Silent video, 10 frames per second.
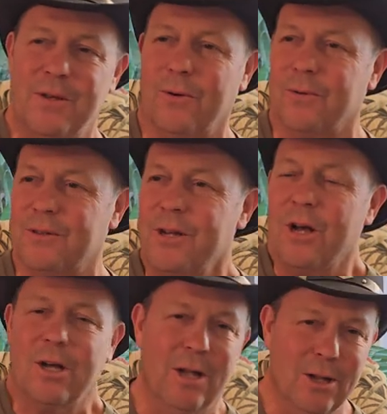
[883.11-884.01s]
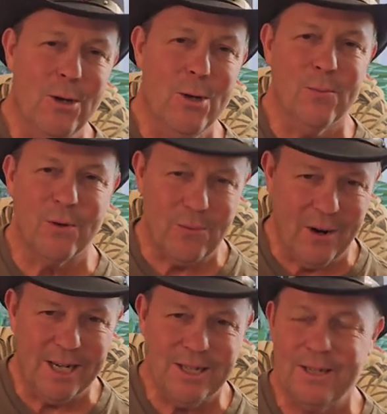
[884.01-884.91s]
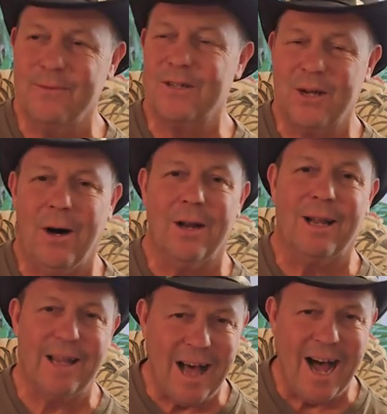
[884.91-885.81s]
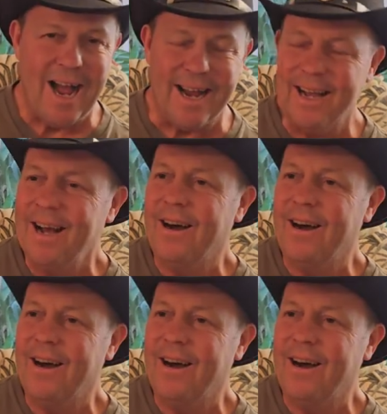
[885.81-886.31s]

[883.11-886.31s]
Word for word: you know, was colluding with Russia, and it was all a lie.